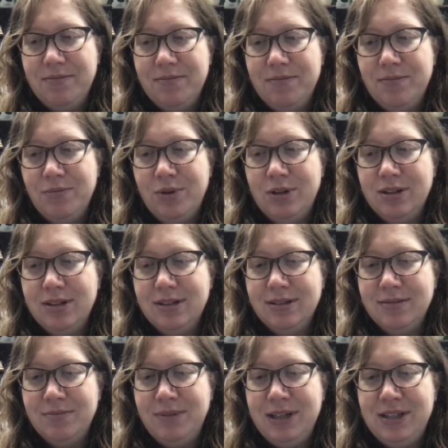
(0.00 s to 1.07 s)
We'll
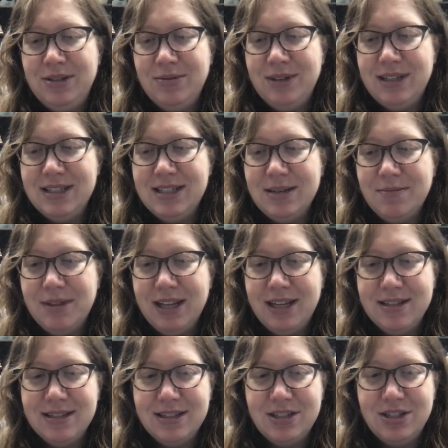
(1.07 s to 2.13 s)
be doing some
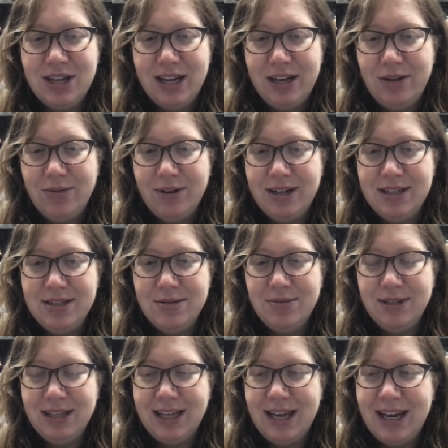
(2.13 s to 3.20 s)
things in January to
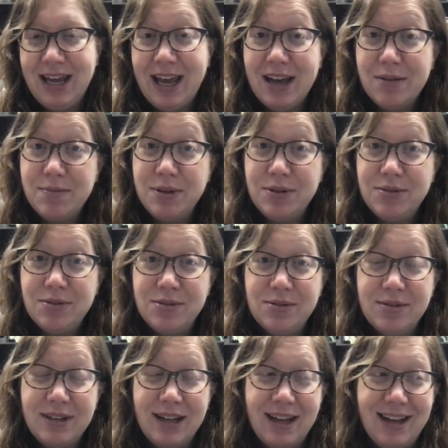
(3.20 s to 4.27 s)
really kind of help you,